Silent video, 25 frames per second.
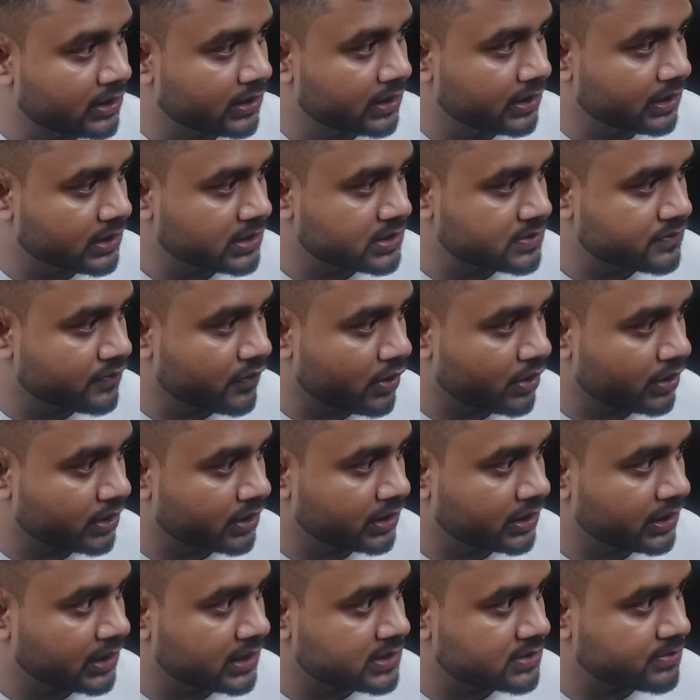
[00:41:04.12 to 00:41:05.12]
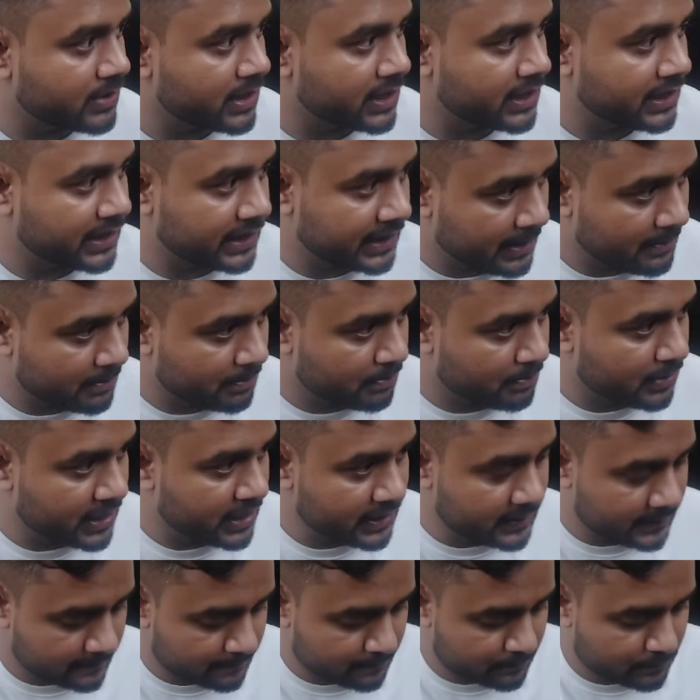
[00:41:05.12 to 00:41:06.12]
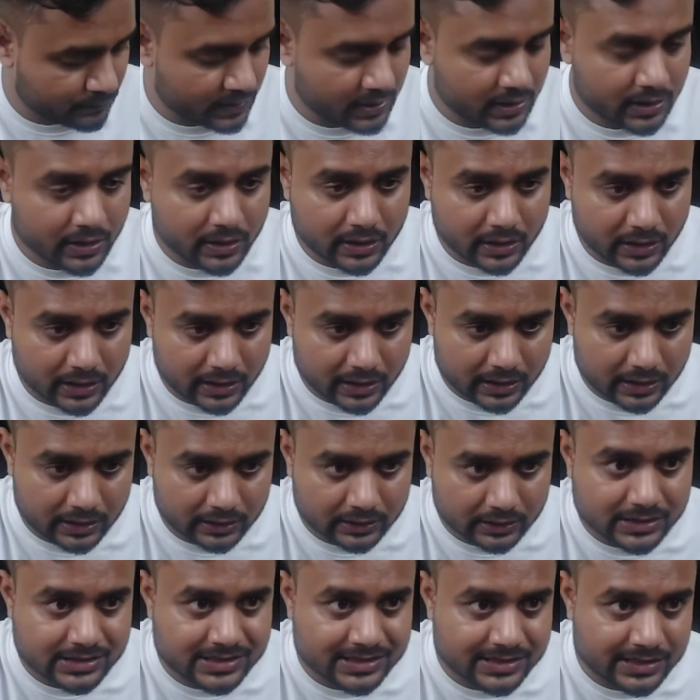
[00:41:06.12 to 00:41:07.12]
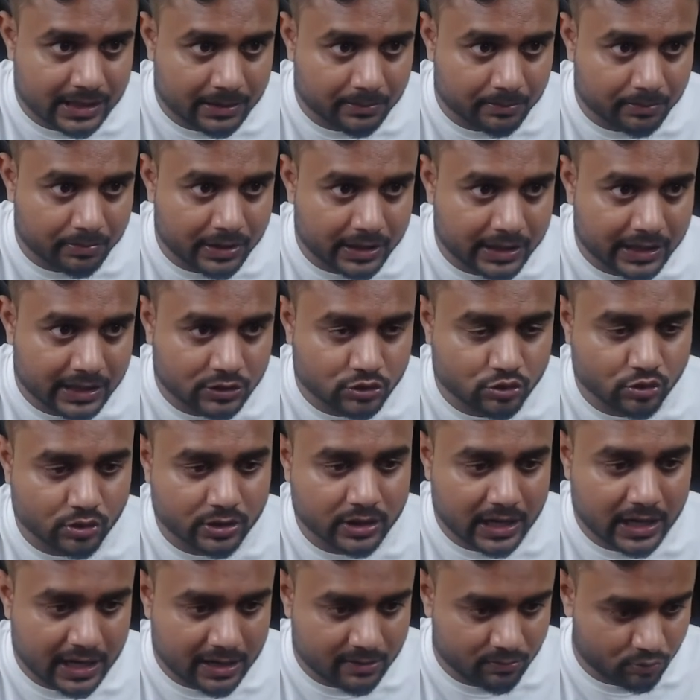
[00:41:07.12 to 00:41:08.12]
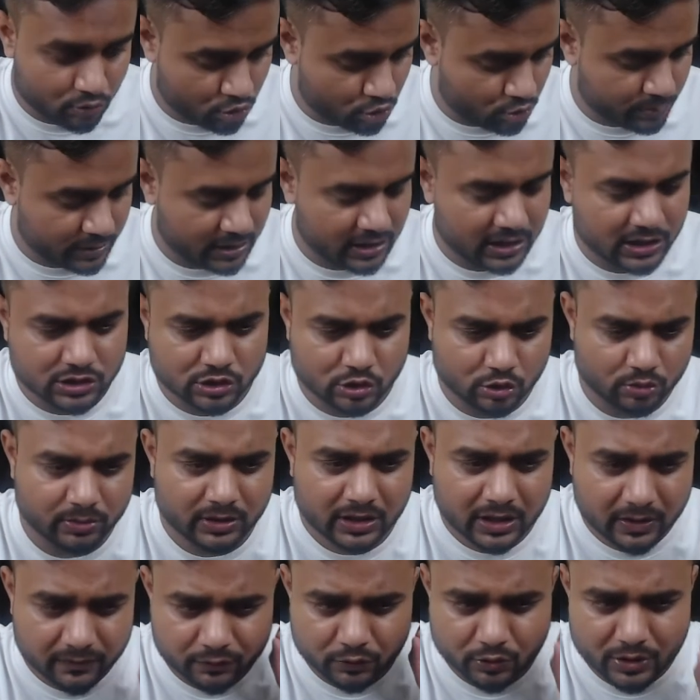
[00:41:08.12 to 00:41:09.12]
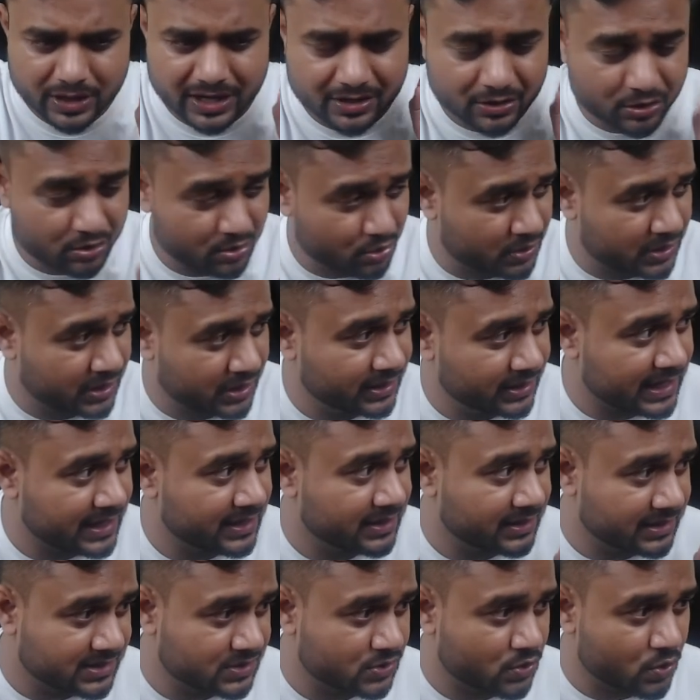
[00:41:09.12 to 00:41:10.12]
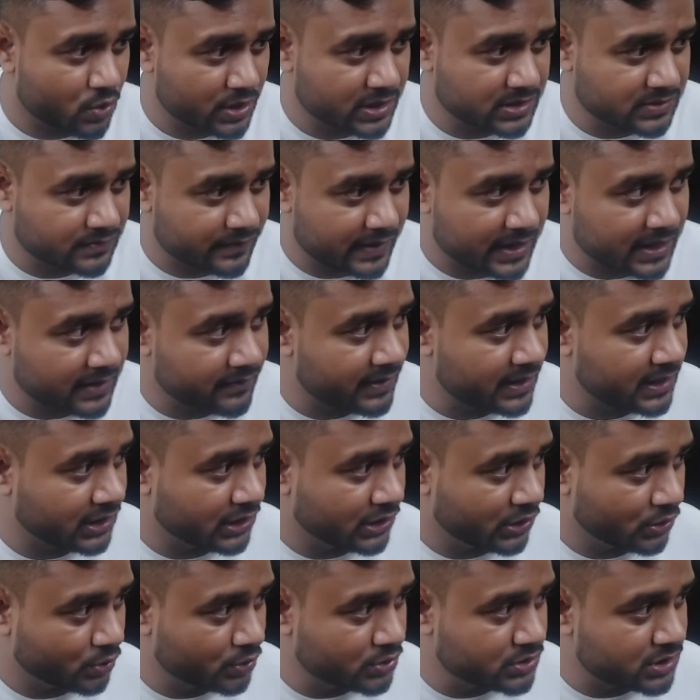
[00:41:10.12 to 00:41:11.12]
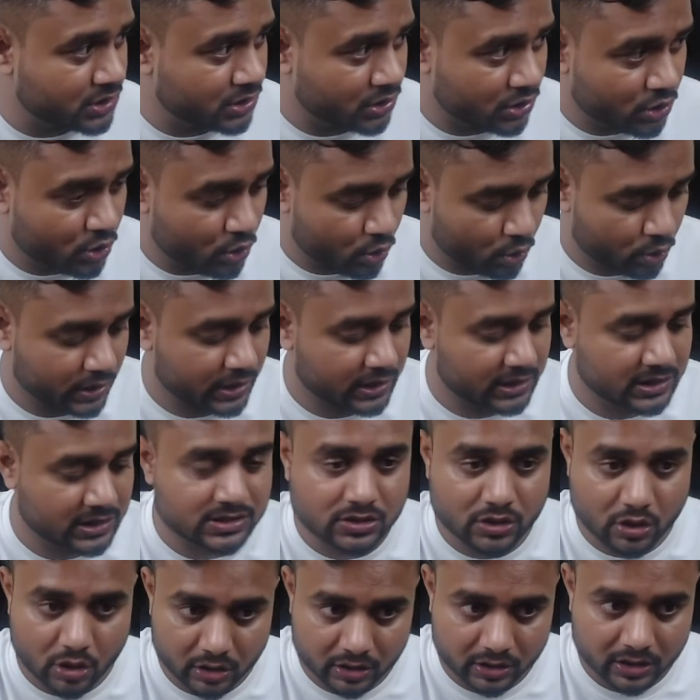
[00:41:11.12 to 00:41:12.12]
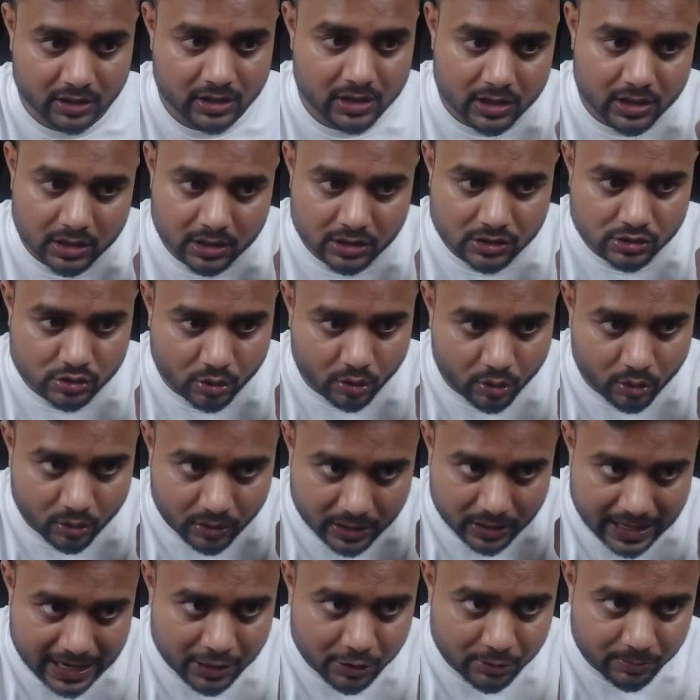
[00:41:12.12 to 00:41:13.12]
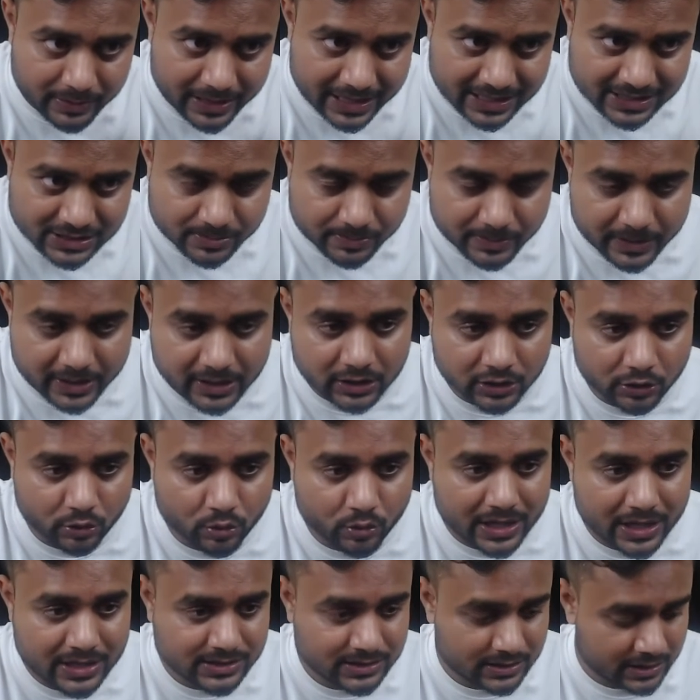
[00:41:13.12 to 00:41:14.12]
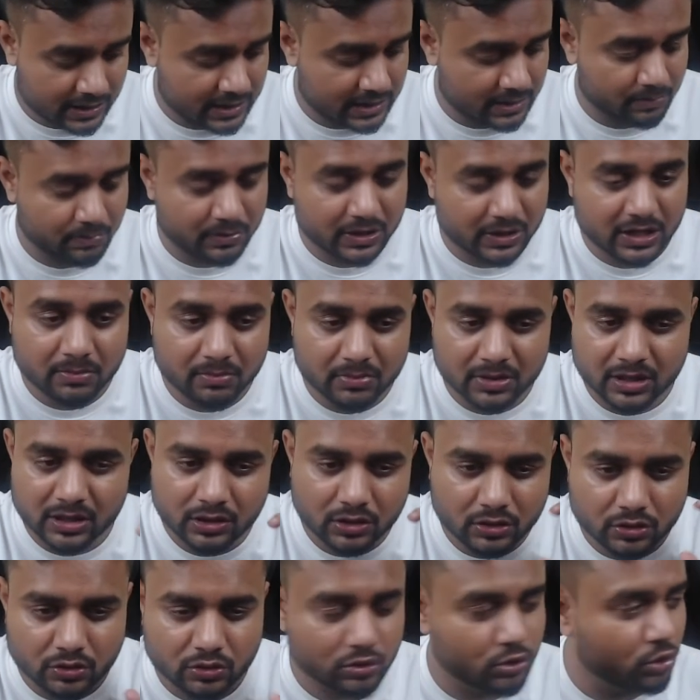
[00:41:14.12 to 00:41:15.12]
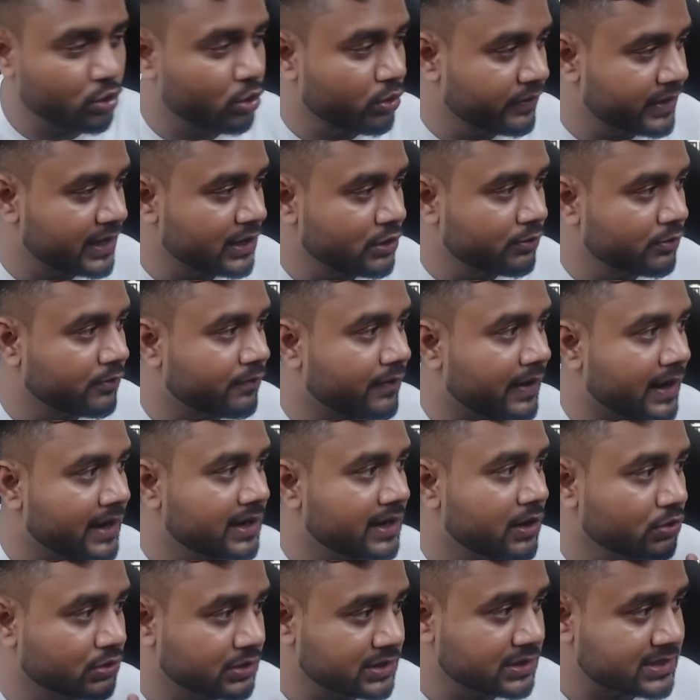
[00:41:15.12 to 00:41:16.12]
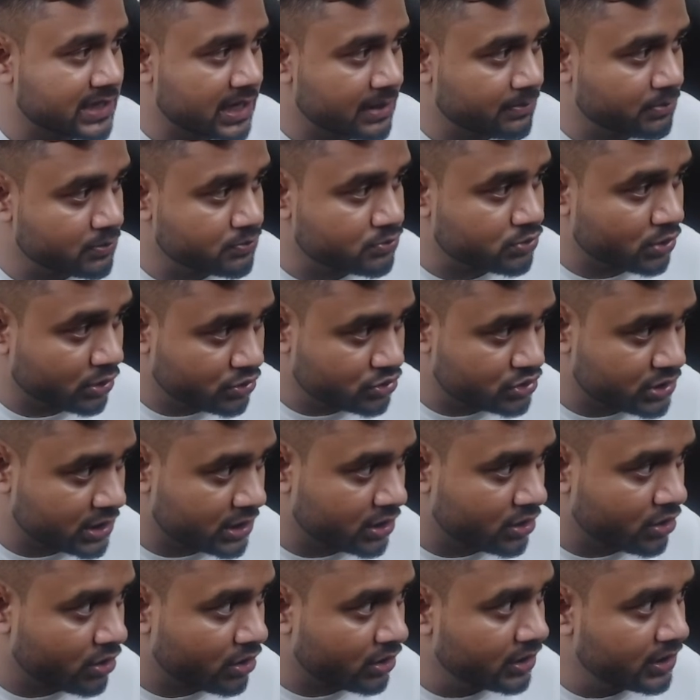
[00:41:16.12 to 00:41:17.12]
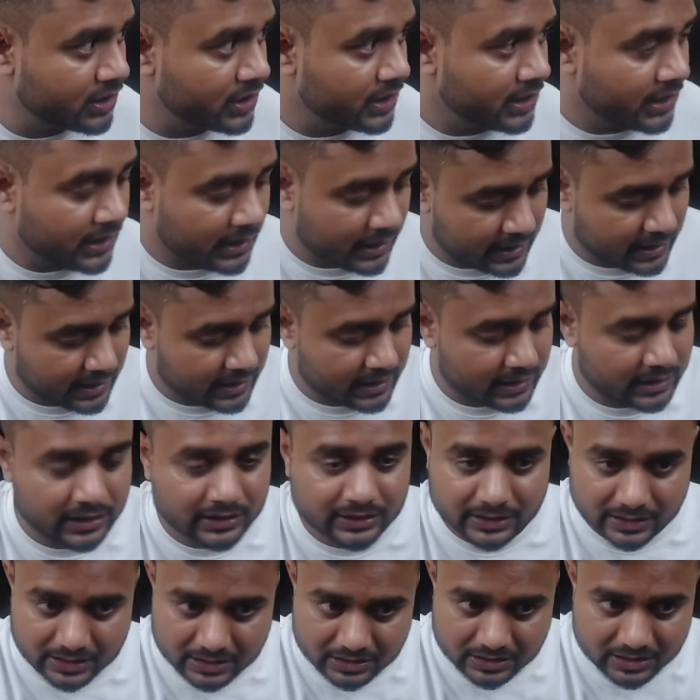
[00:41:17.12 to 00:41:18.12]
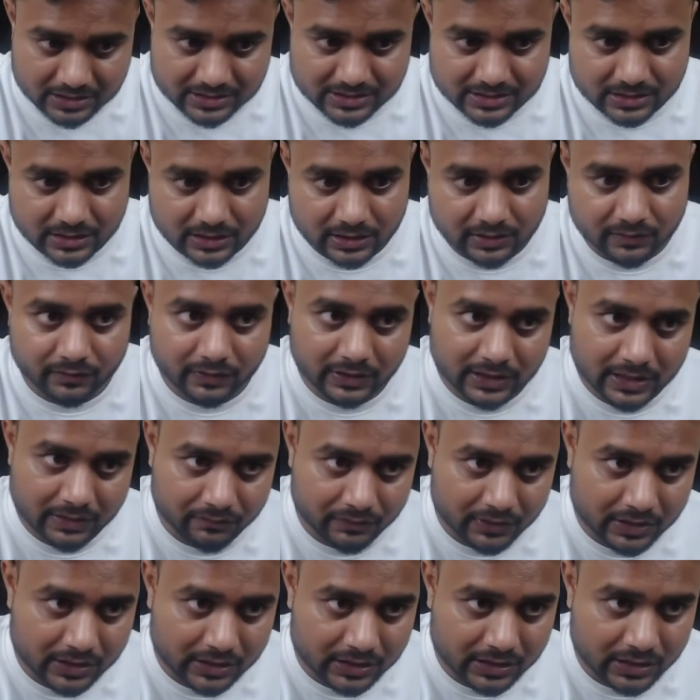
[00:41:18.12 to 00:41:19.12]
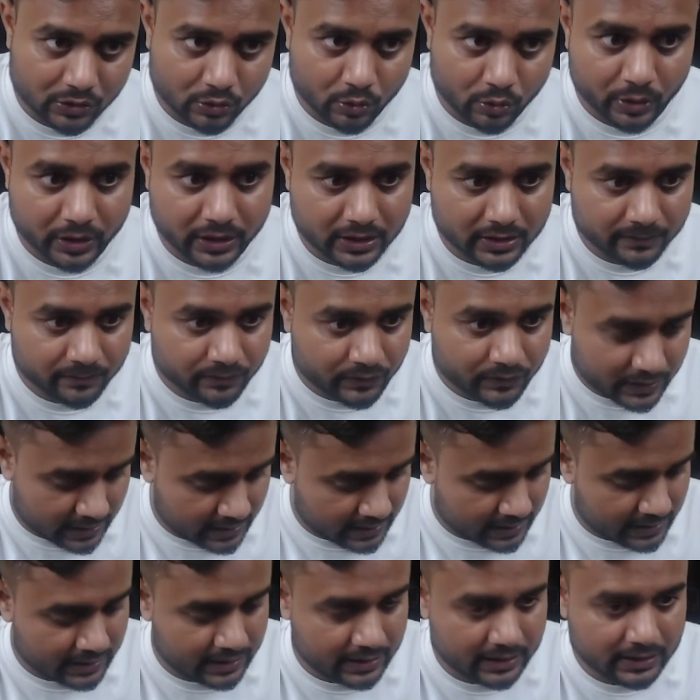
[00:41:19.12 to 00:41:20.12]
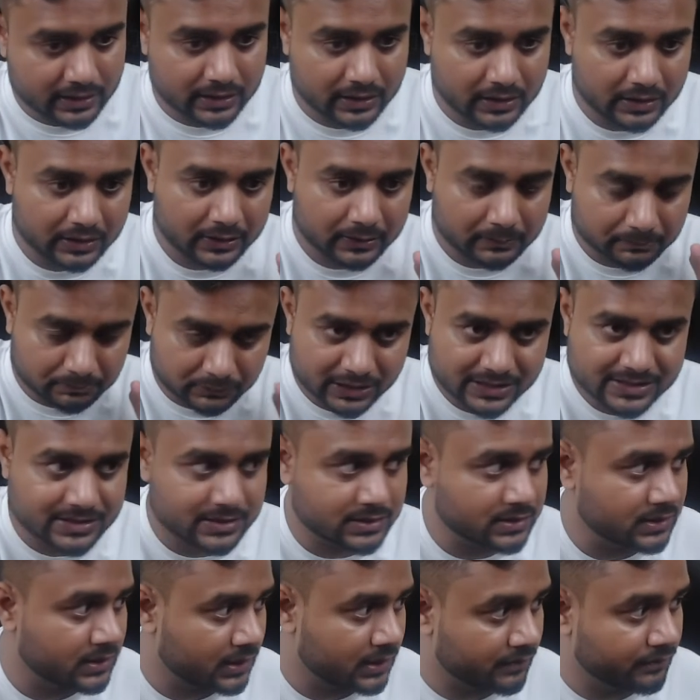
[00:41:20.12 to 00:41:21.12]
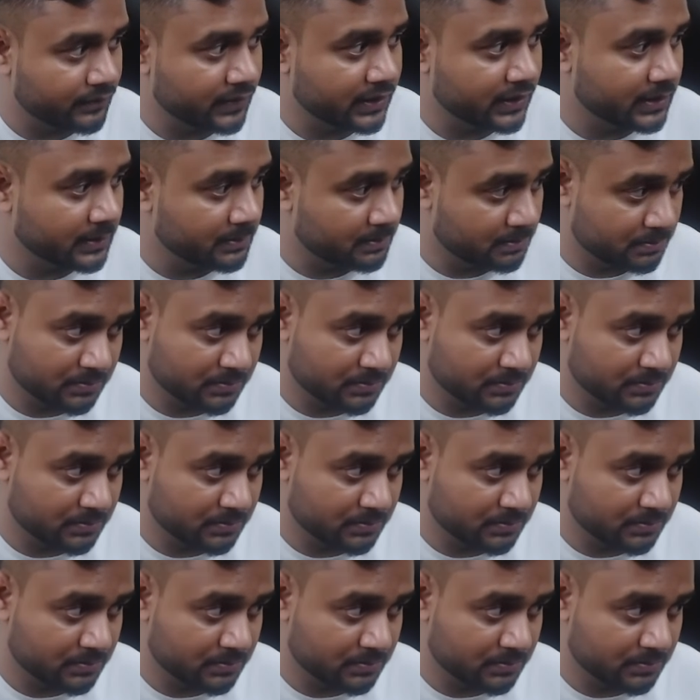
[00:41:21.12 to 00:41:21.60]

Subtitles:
is what, here is my template. And this template actually I'm going to be consumed. If you are looking that this code is very huge, no, it is not. So I'll be explaining you, guys, and believe me, nowhere you will find out this type of solution and all. And in the industry we definitely do it. And yes, we